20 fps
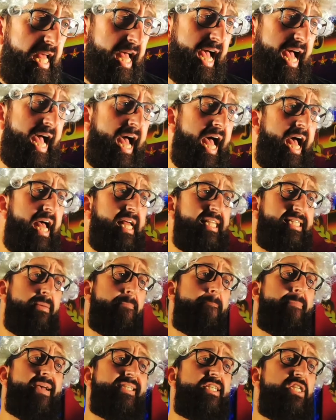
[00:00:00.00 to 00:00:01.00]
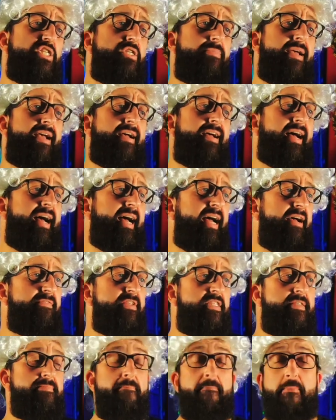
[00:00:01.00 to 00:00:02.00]
It's a message about
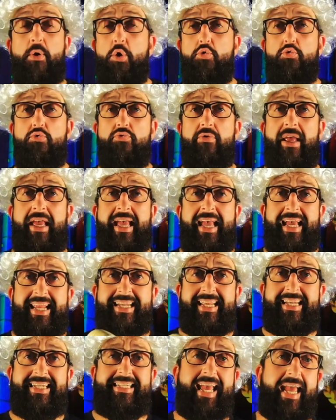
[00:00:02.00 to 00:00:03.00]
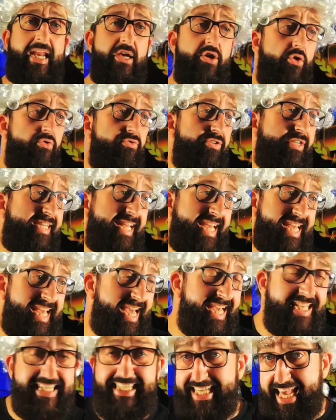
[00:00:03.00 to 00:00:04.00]
Harvest Moon Nintendo
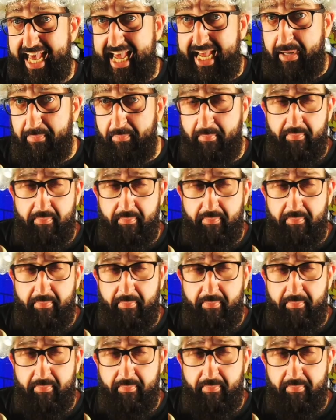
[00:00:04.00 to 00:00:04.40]
DS game.